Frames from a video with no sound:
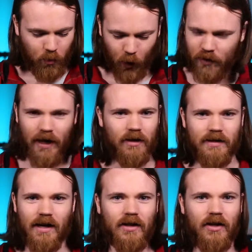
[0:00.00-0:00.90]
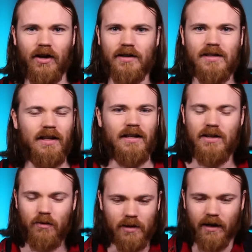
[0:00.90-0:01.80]
pulled out a deck of cards and
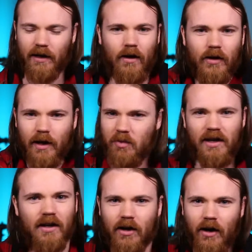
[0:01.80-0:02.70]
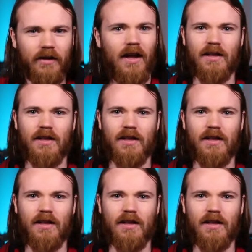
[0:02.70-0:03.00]
he was like, okay, pick a card.